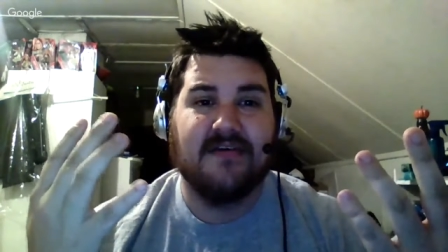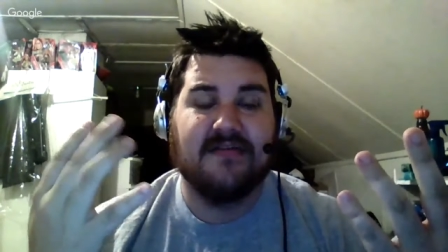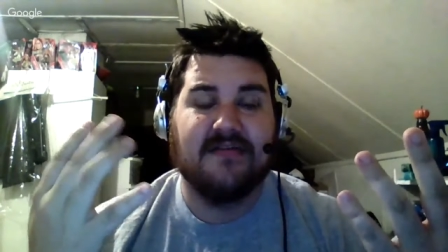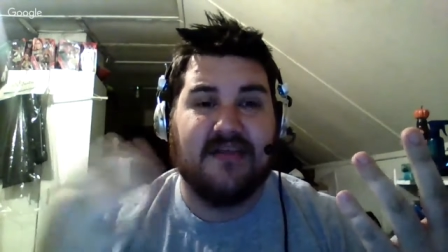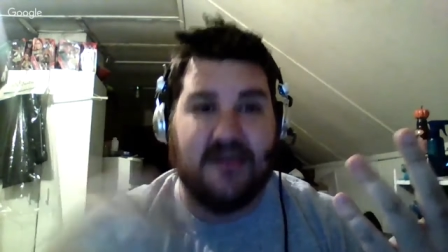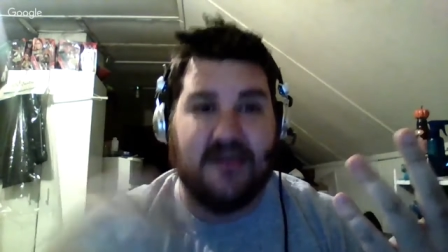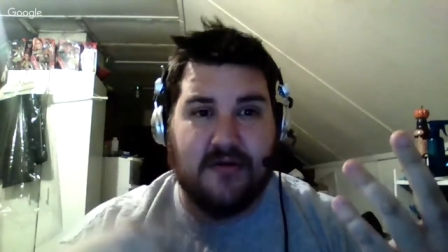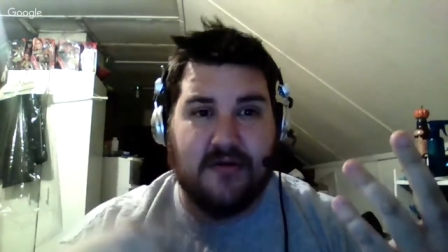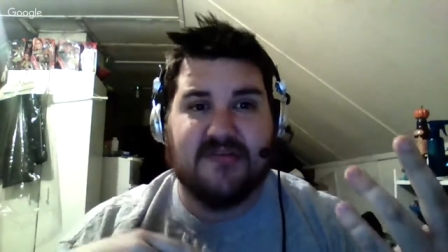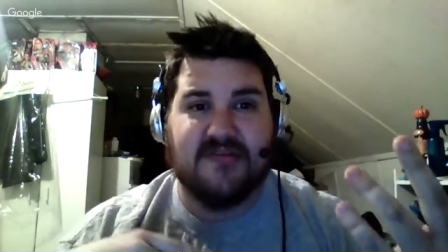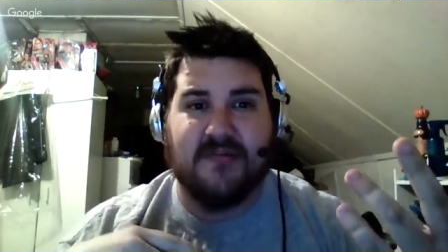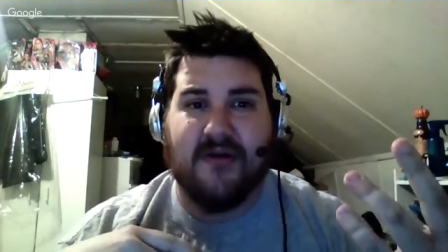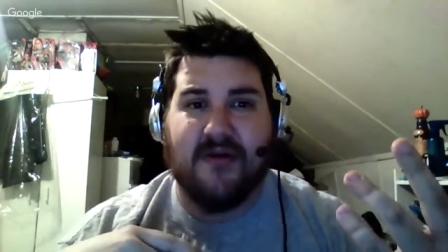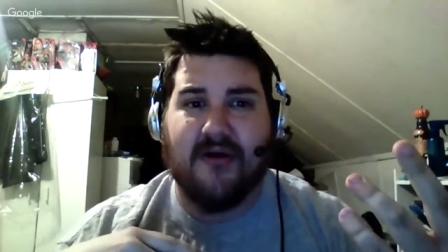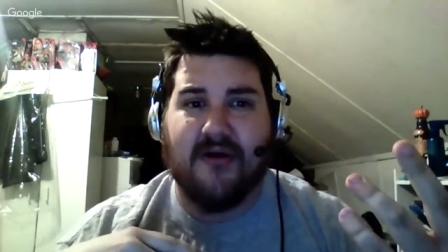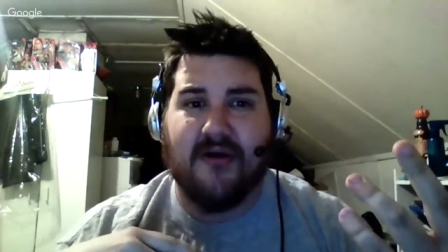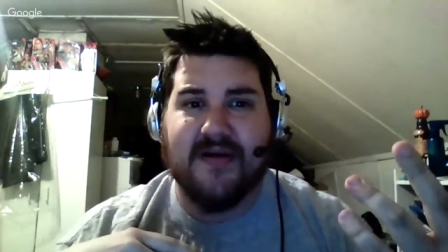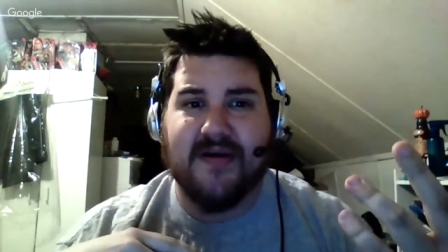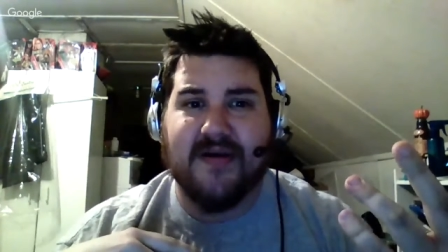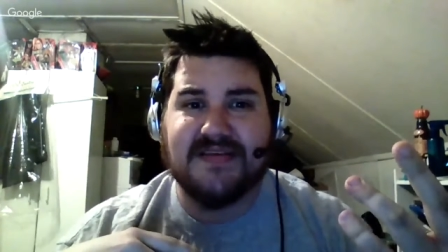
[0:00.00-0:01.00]
Do you know what
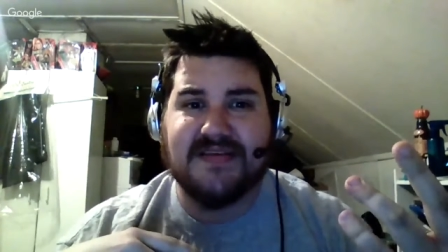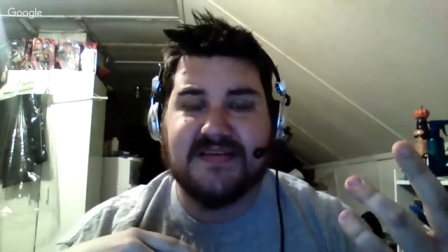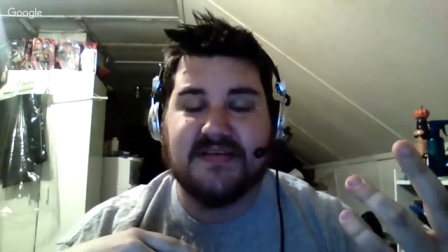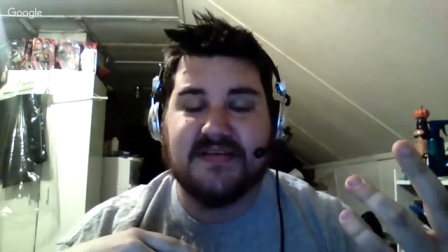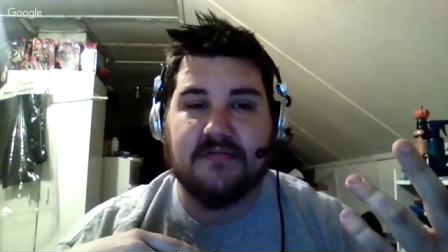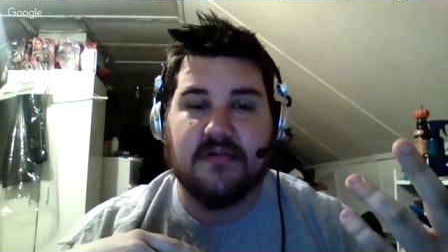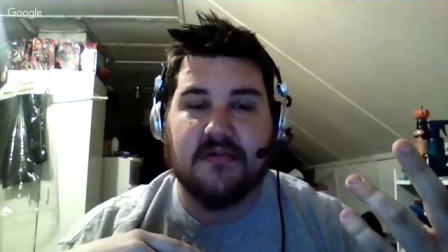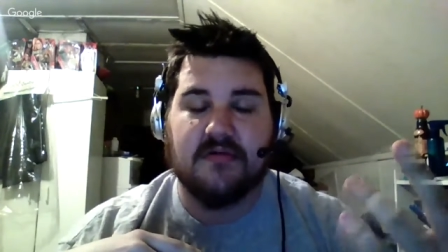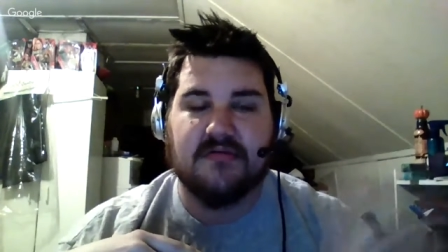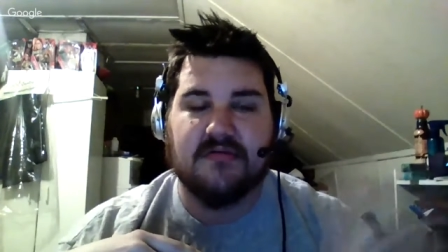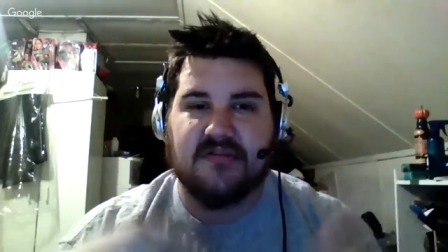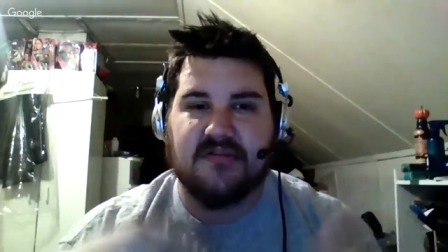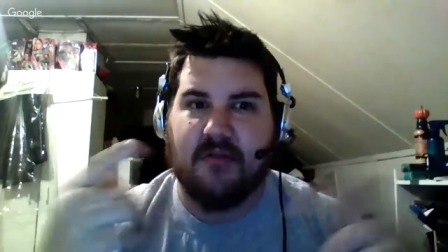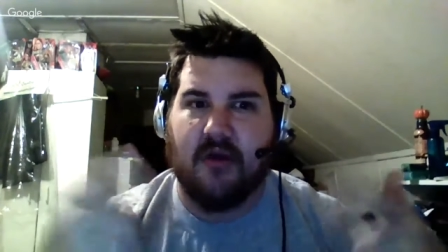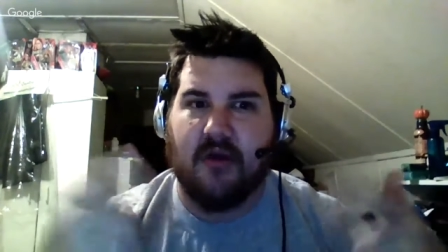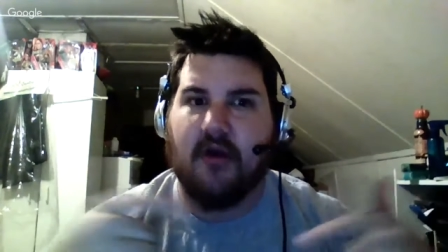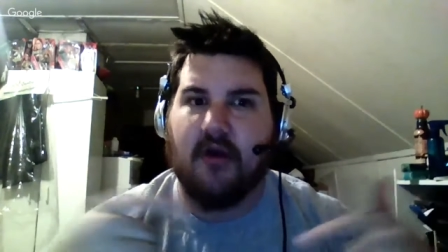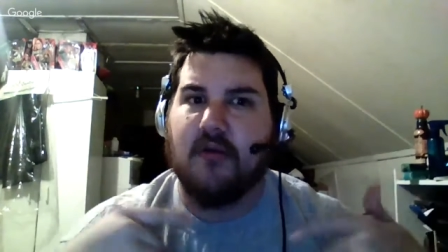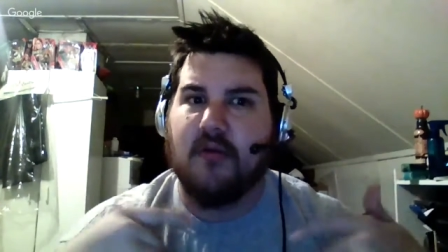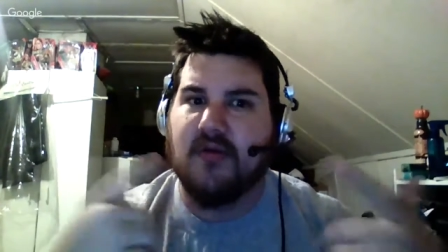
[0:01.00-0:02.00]
tomorrow is? Well,
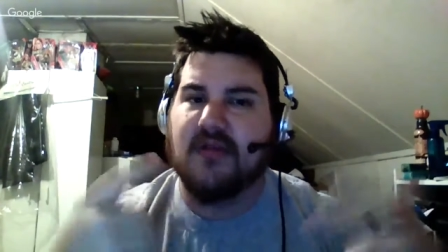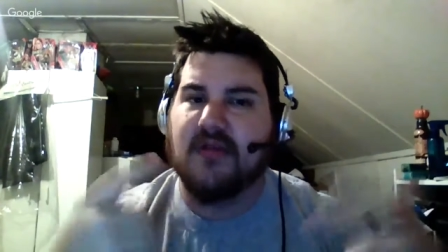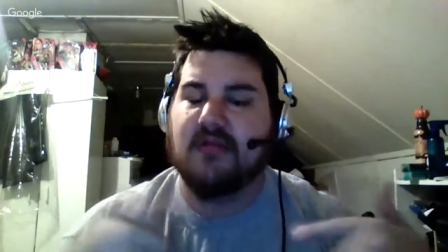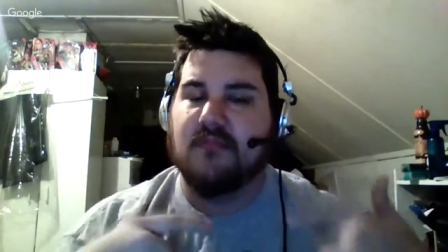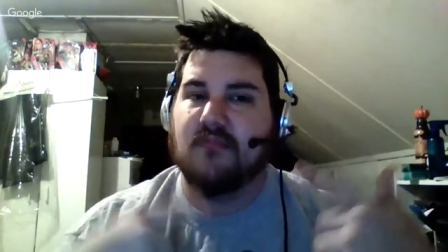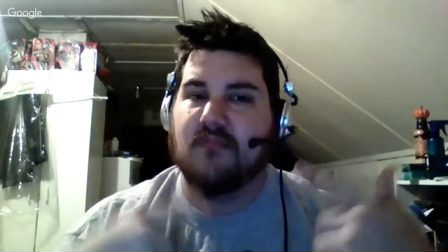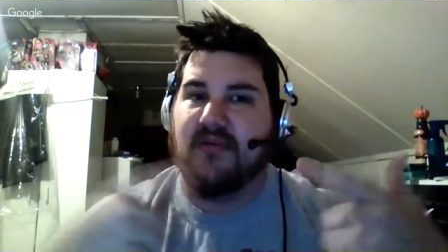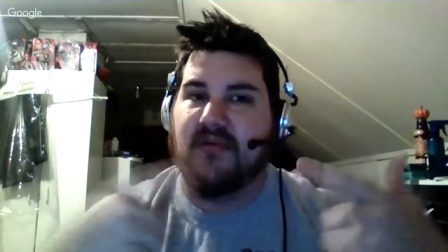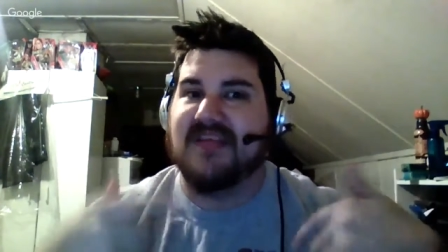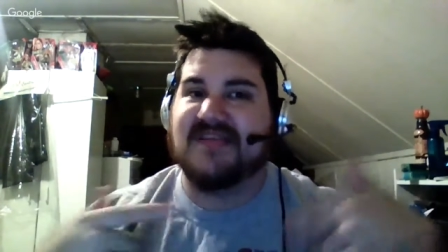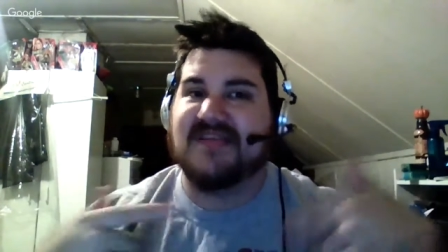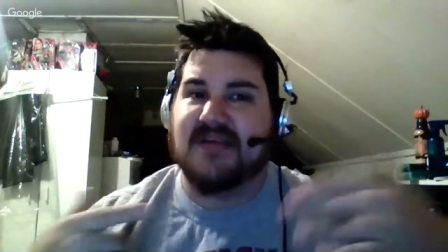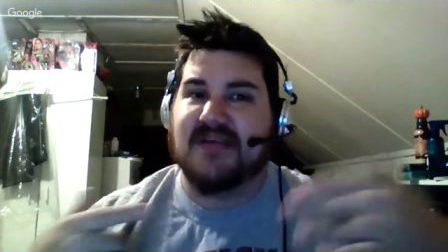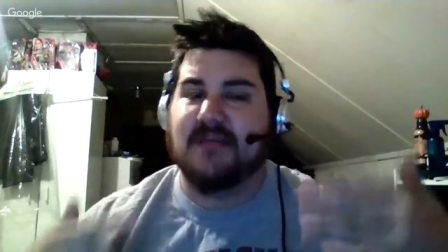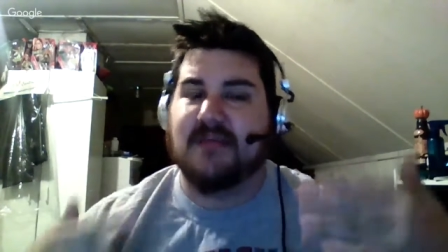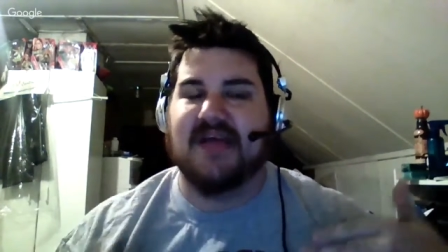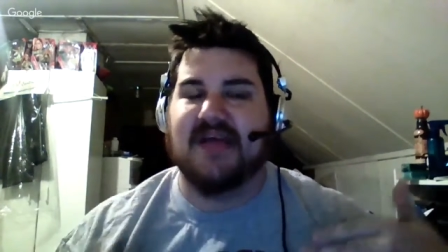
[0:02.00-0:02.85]
tomorrow when when this comes